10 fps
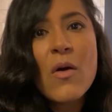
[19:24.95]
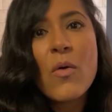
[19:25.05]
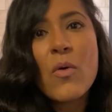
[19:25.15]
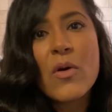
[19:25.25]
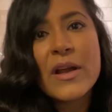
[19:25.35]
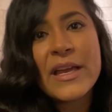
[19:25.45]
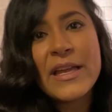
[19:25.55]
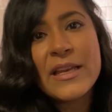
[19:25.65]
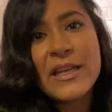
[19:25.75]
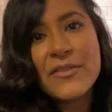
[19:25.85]
or
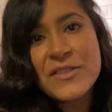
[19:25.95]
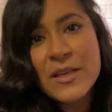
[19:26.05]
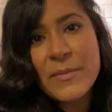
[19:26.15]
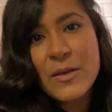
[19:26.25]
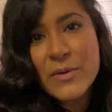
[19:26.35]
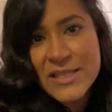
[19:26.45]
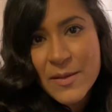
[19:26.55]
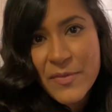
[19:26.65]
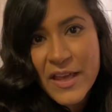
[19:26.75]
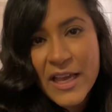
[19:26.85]
in gifting me with
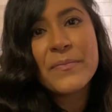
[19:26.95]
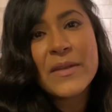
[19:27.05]
something.